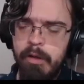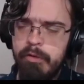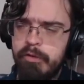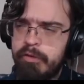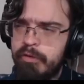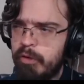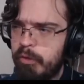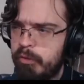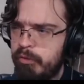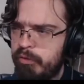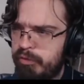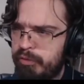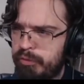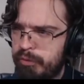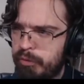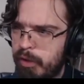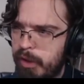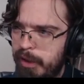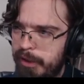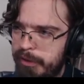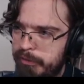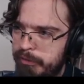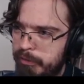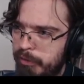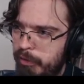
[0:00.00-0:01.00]
don't
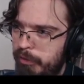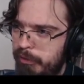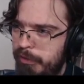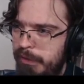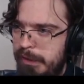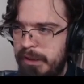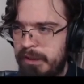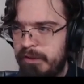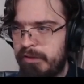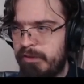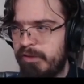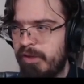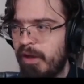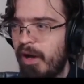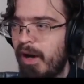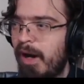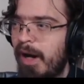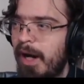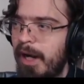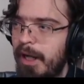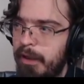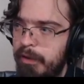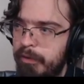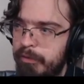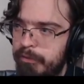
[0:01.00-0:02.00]
try and learn the
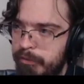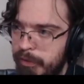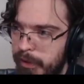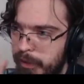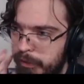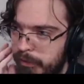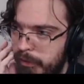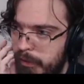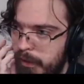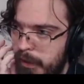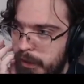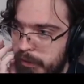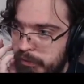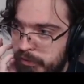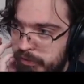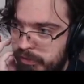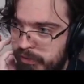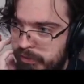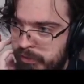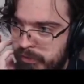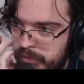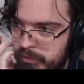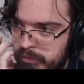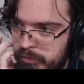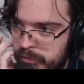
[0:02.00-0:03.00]
entire run.
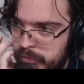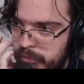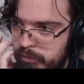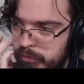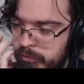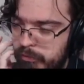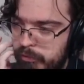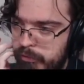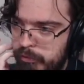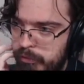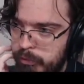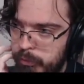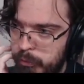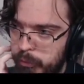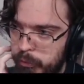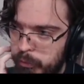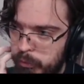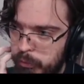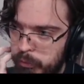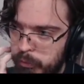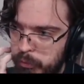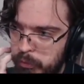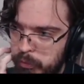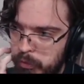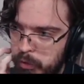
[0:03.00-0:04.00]
It's
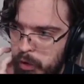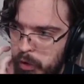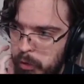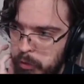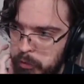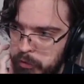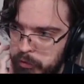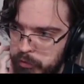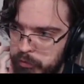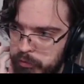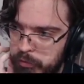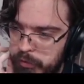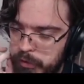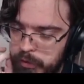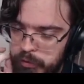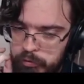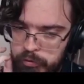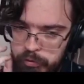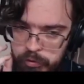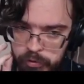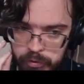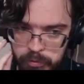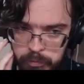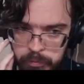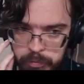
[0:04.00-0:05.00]
too long and too
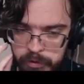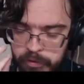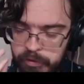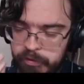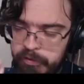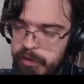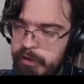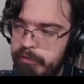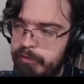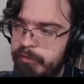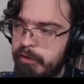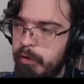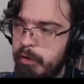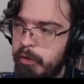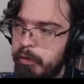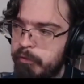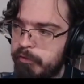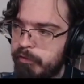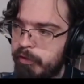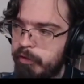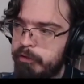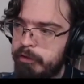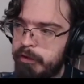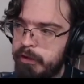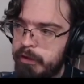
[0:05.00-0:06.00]
intricate, because even though
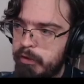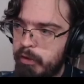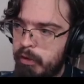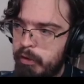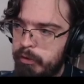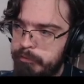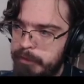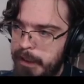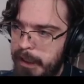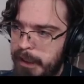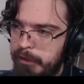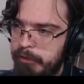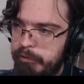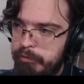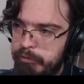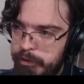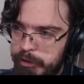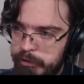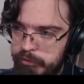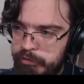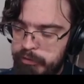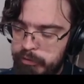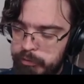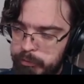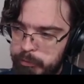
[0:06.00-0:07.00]
you've only got 8
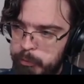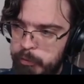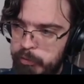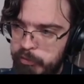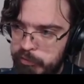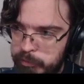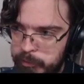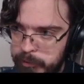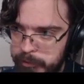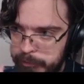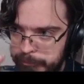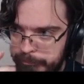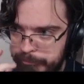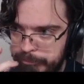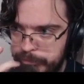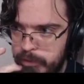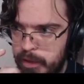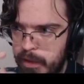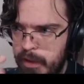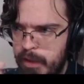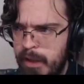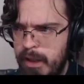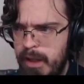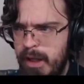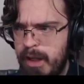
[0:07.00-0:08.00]
directional movement,
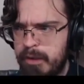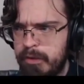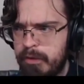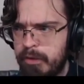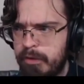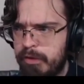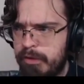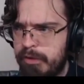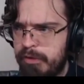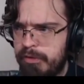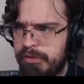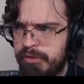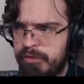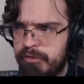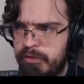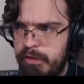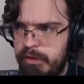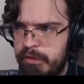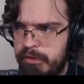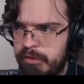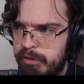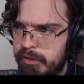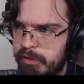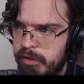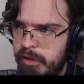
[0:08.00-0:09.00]
a lot of the
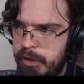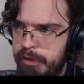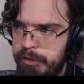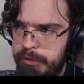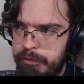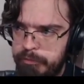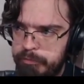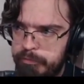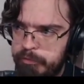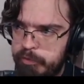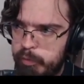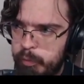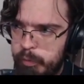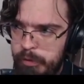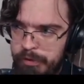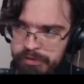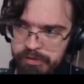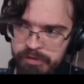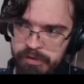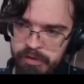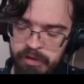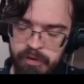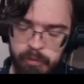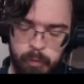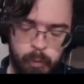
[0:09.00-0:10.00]
screens are kind of
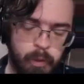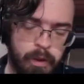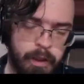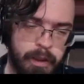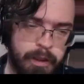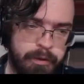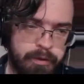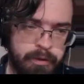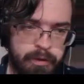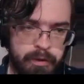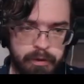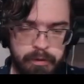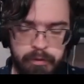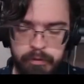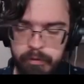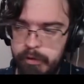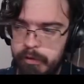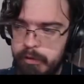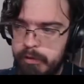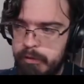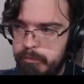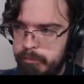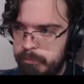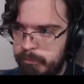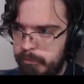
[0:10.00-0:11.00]
twisty and windy, and
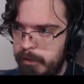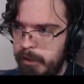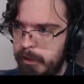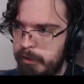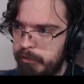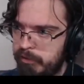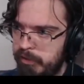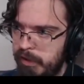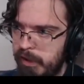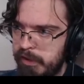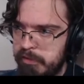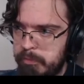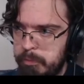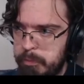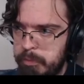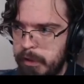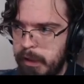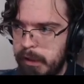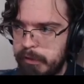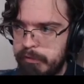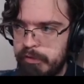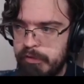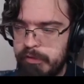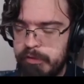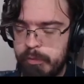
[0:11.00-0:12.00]
it takes
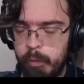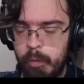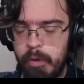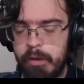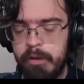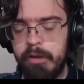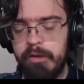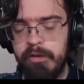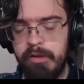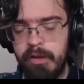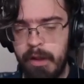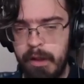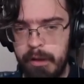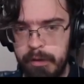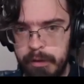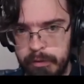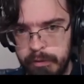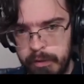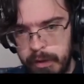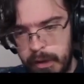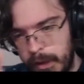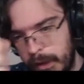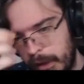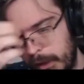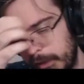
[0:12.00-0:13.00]
practice to work it down.
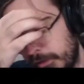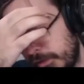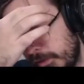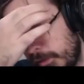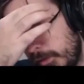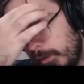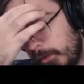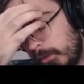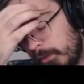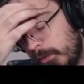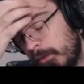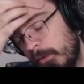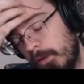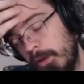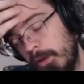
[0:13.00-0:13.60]
And as you